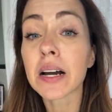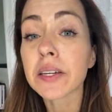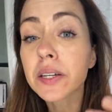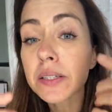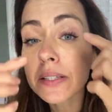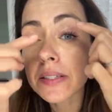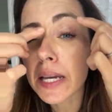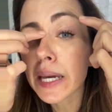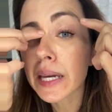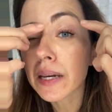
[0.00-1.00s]
You can
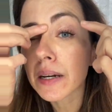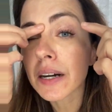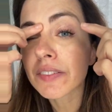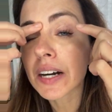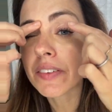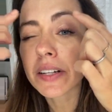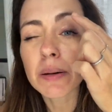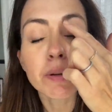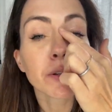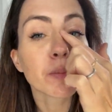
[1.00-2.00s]
see I've covered it up a